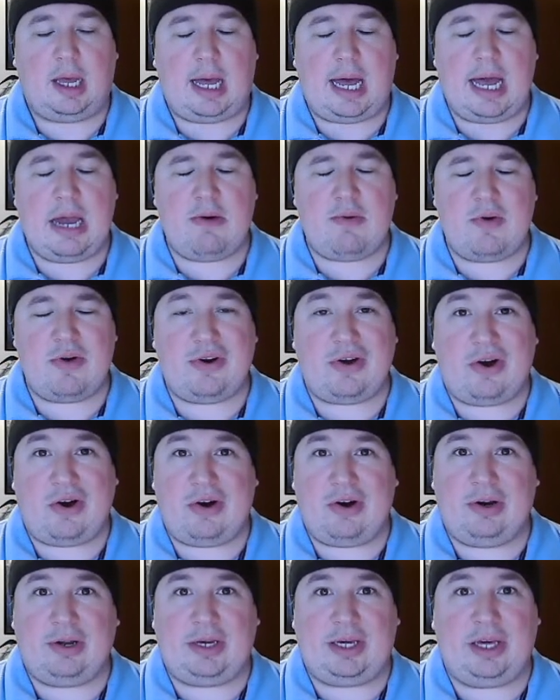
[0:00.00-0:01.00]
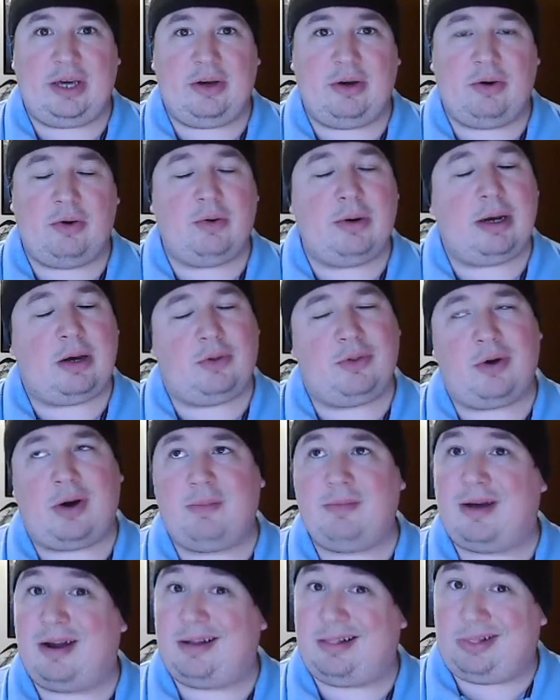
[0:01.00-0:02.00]
I would argue, although
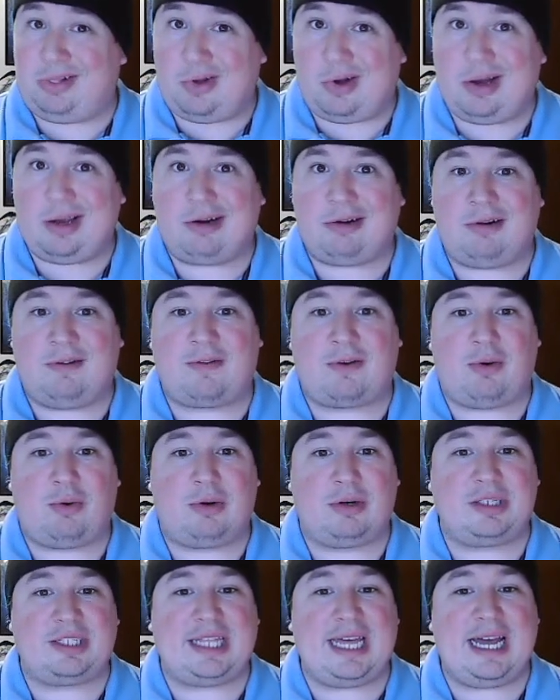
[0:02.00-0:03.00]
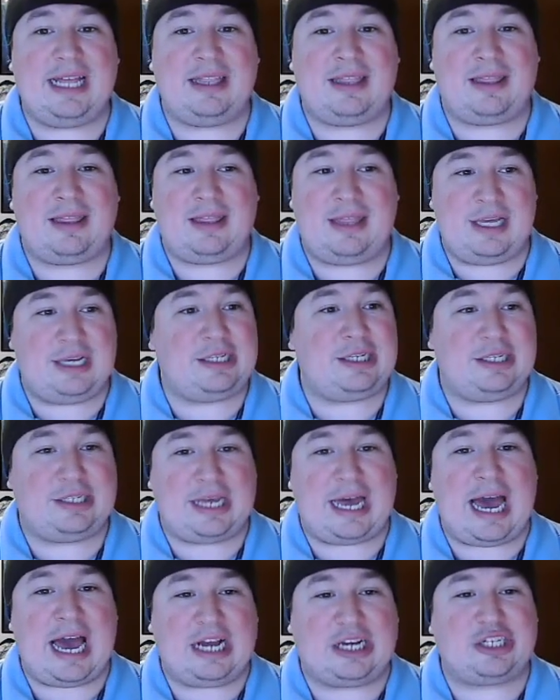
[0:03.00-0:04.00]
I'm not a lawyer, of course, that this is
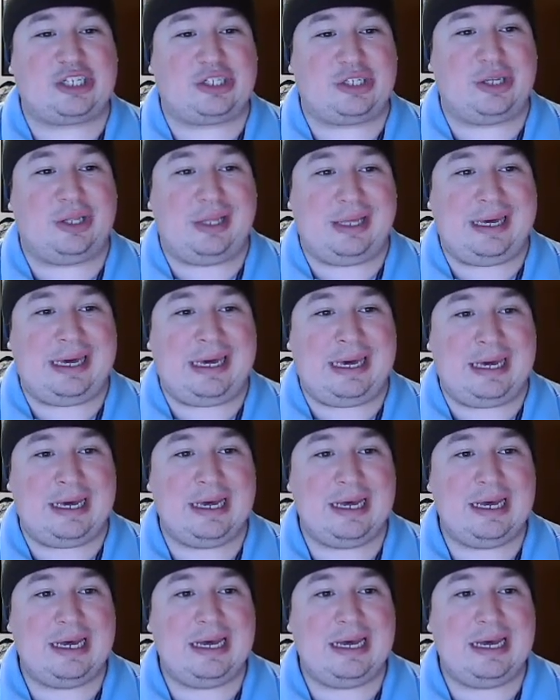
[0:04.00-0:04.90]
actually